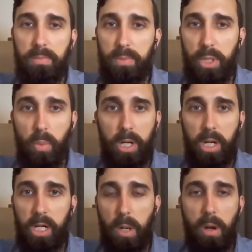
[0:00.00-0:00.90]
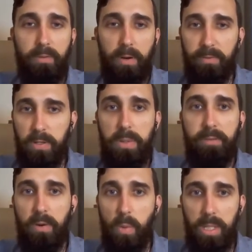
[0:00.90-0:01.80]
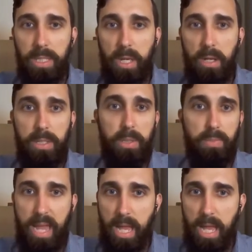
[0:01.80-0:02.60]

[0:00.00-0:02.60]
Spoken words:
So we're going to go over a few different ones of those: